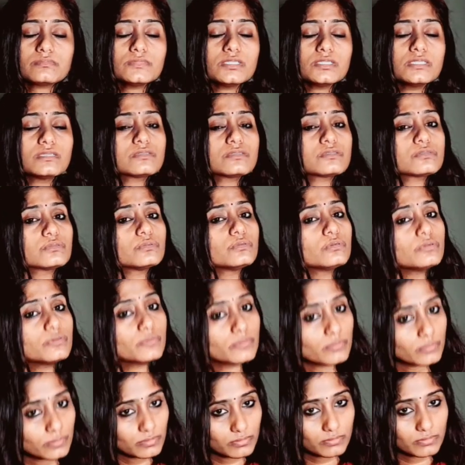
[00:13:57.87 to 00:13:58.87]

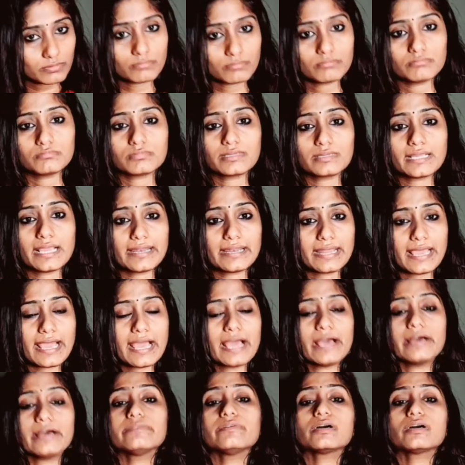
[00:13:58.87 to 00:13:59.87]
So you can
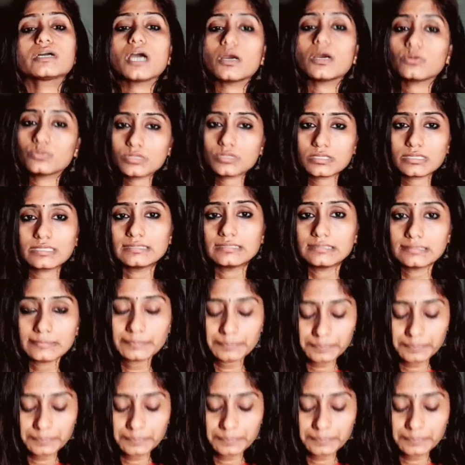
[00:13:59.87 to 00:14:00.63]
have a counselor.